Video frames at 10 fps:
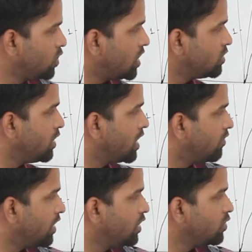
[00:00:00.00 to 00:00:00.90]
change, because
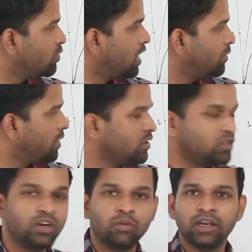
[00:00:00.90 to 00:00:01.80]
when you multiply
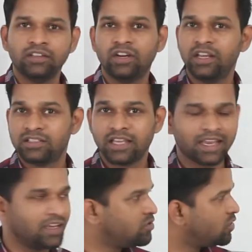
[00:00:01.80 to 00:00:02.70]
0 by 3, it's
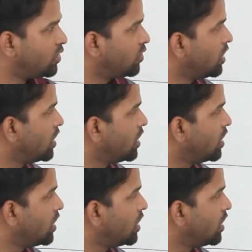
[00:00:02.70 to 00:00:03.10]
again 0.